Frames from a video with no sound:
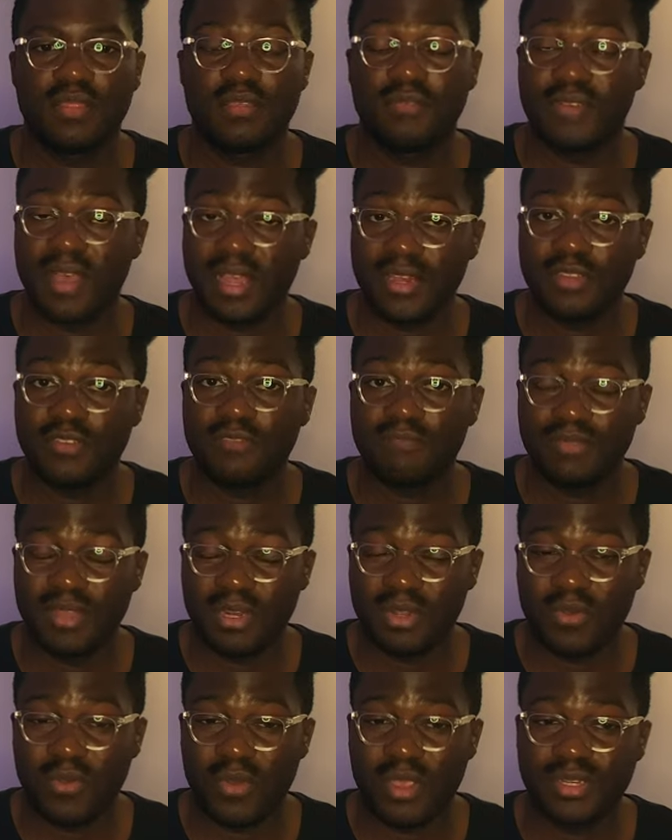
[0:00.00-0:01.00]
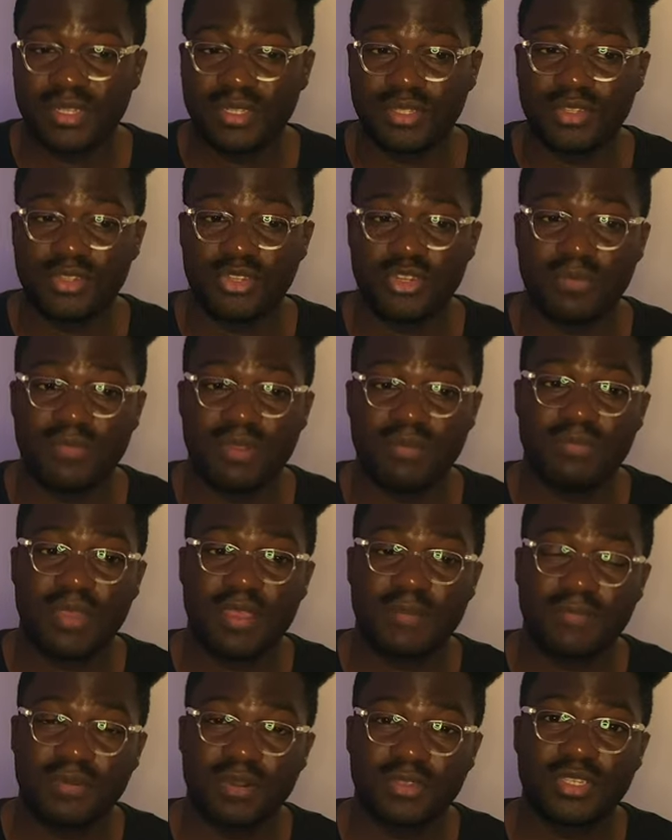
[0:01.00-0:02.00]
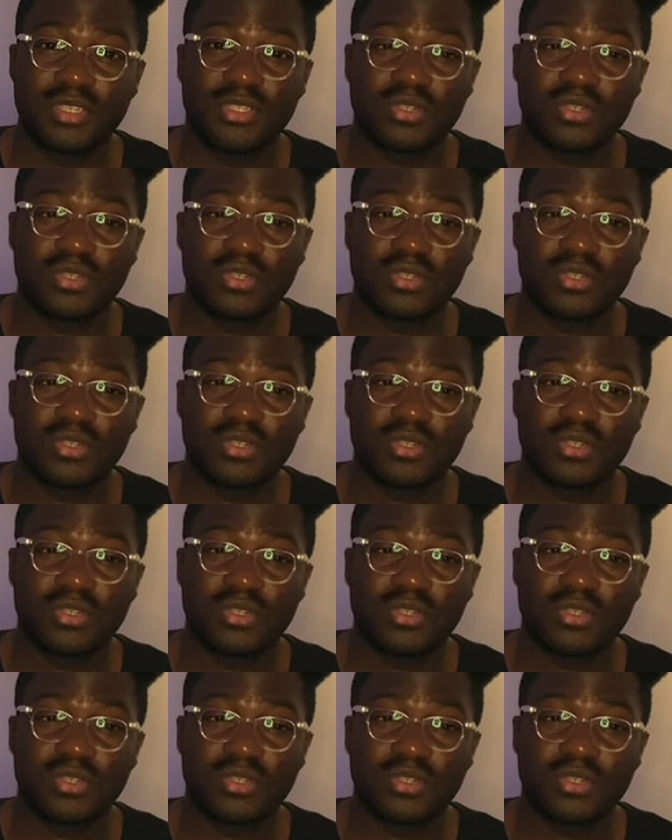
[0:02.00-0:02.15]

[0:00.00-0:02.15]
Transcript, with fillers: The value of Bitcoin is determined by a process